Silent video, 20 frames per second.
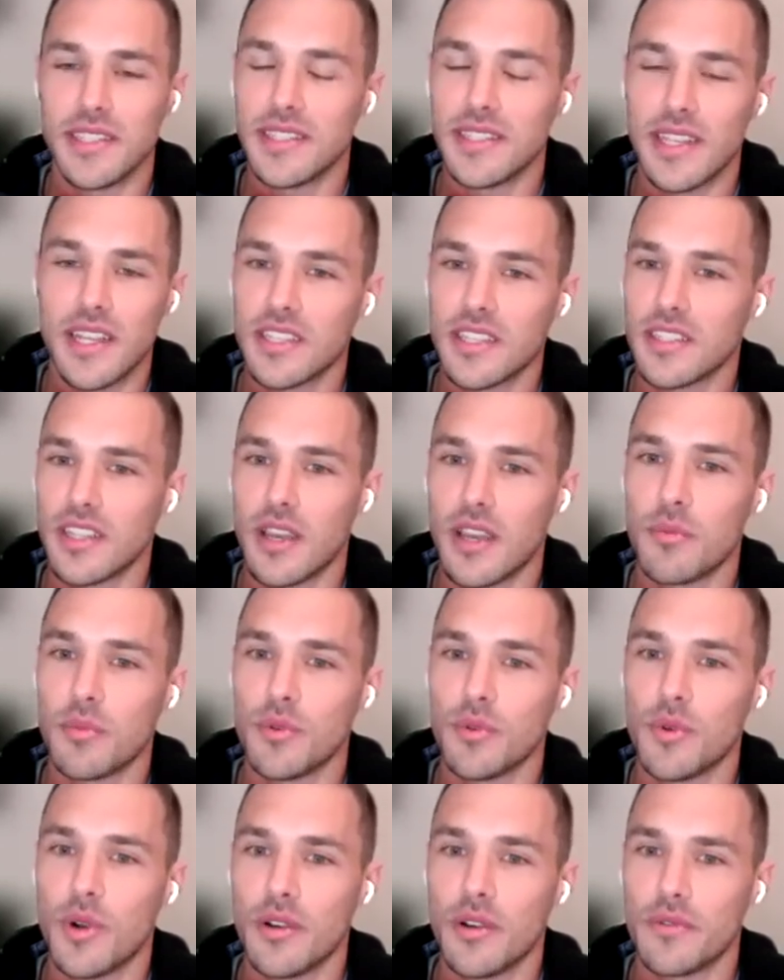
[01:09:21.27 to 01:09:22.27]
is an
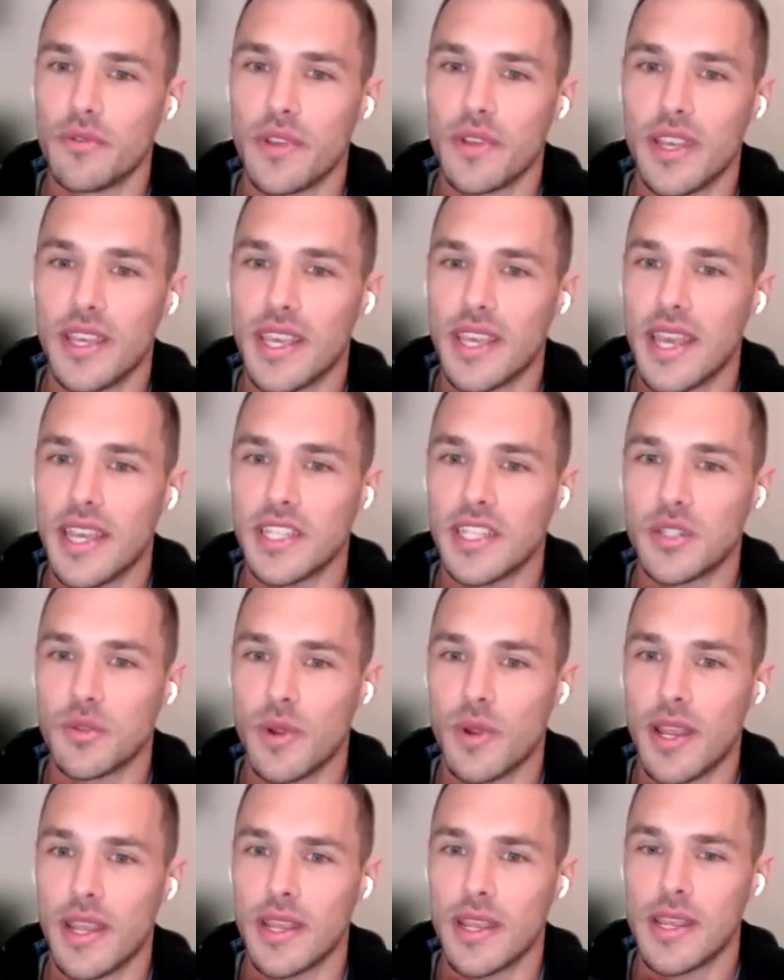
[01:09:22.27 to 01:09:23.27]
example of a case
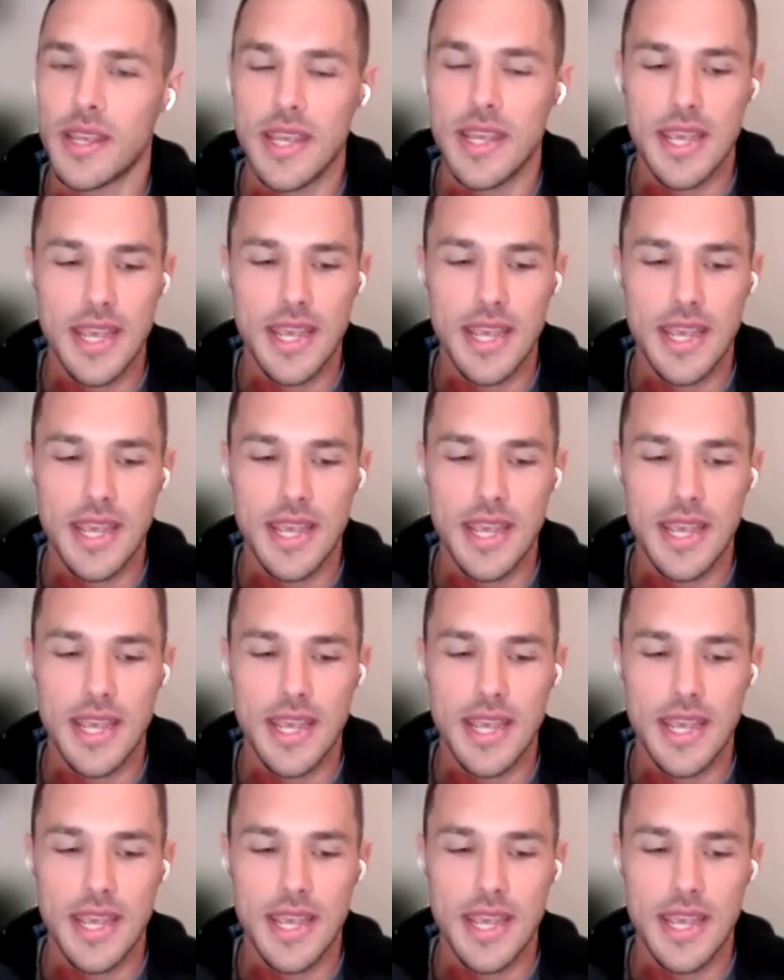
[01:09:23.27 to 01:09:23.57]
where